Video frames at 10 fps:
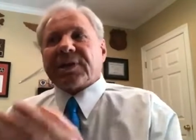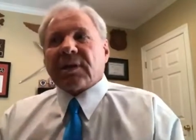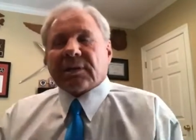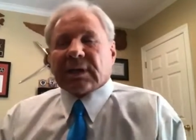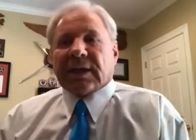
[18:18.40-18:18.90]
it.
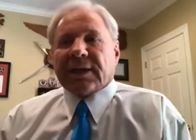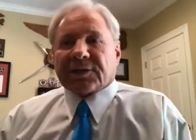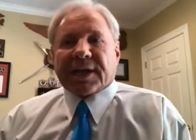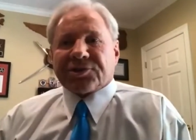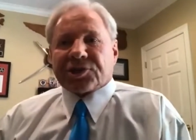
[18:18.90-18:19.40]
I
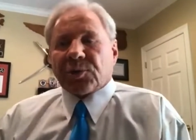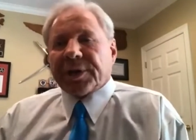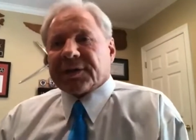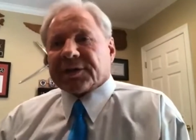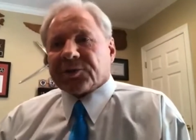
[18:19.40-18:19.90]
can't show
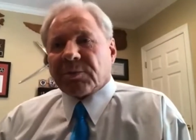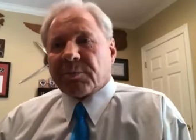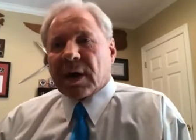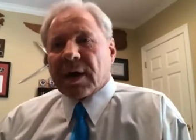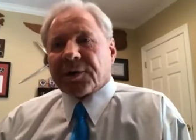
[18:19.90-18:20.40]
anything to a
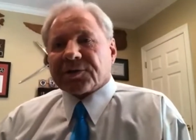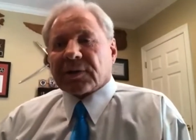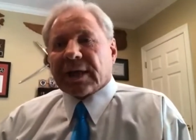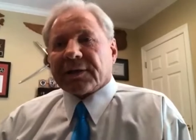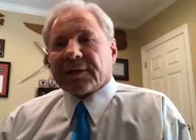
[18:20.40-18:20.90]
buyer
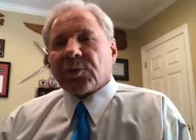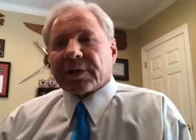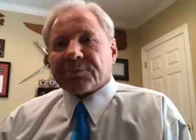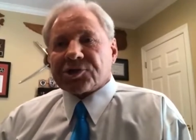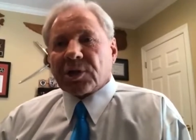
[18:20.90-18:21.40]
until I know what
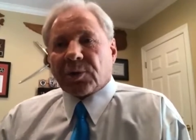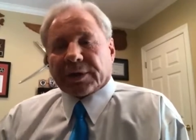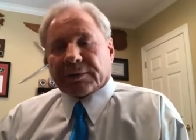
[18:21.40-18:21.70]
I'm showing.